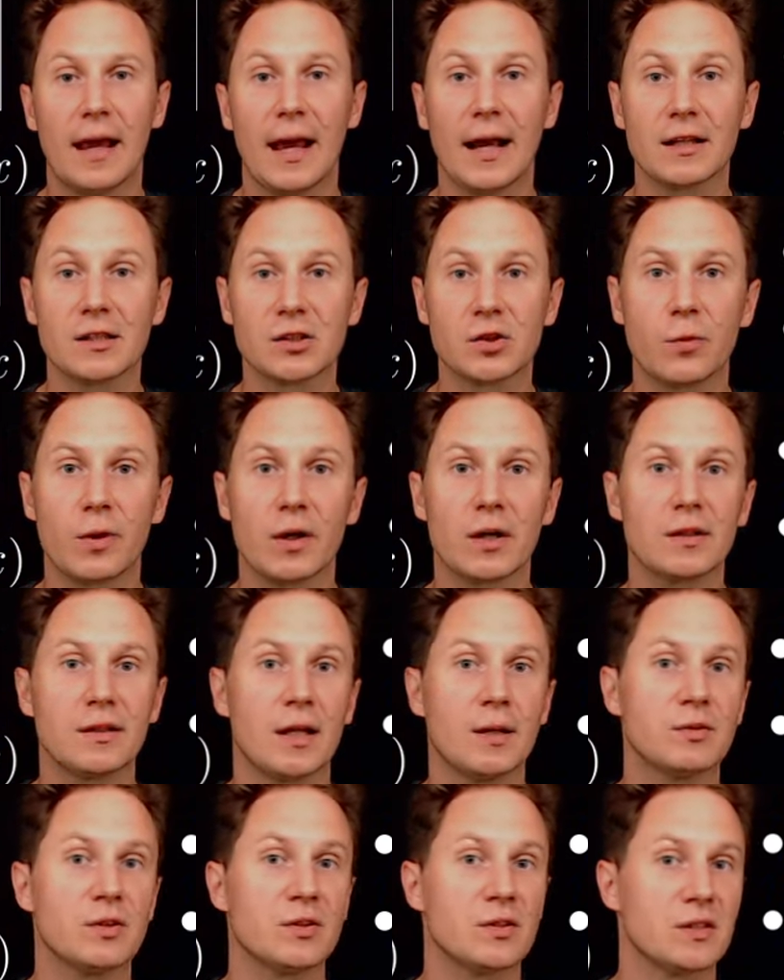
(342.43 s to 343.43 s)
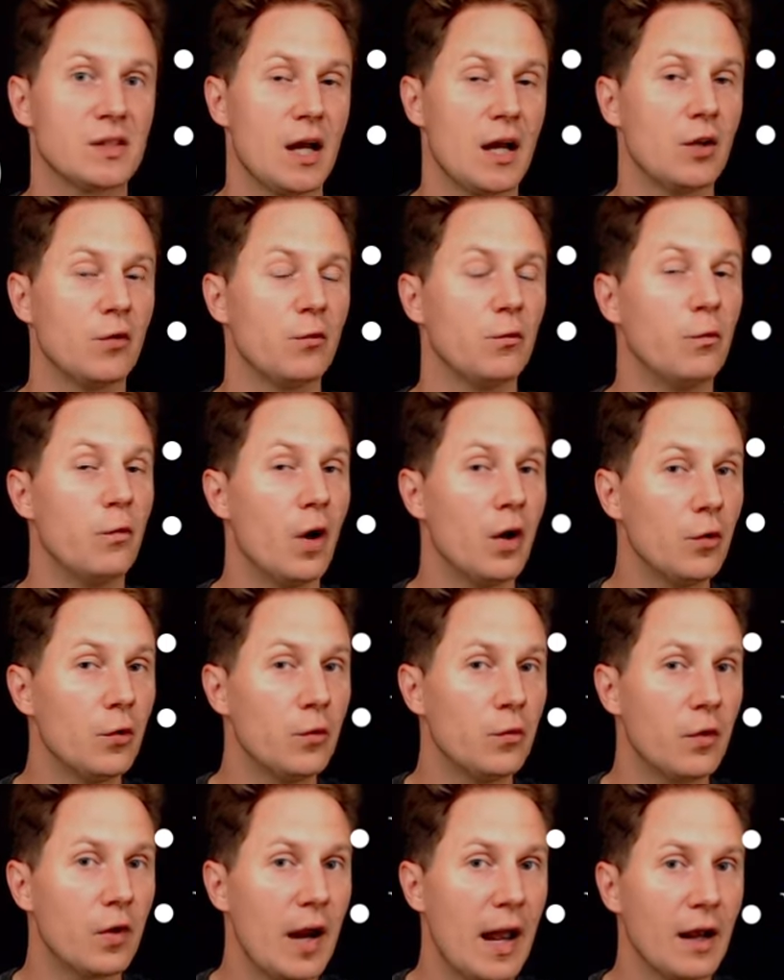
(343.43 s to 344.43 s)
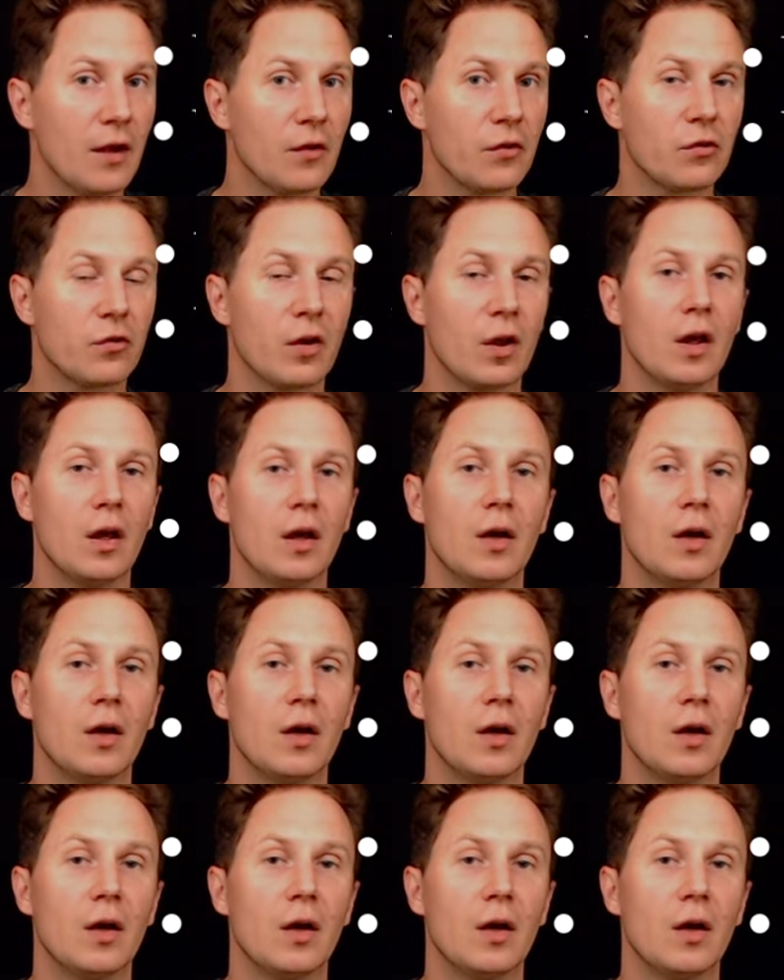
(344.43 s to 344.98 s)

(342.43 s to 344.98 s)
x squared times the sine of 1 over x